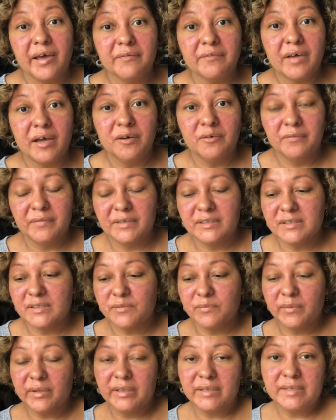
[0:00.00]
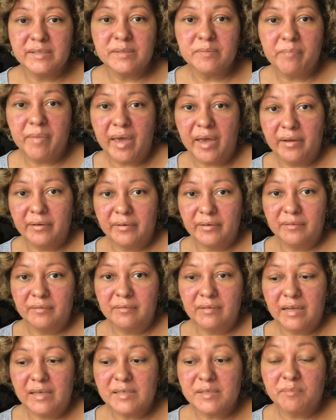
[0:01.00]
outfits with this pattern
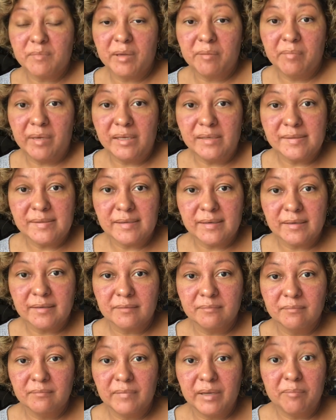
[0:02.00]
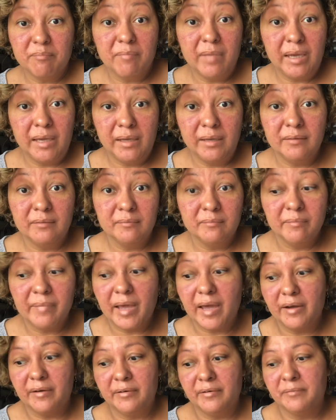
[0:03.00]
as my basic, my main
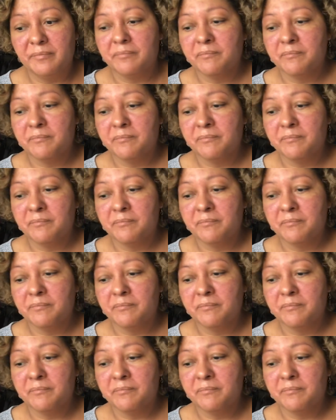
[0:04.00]
pattern.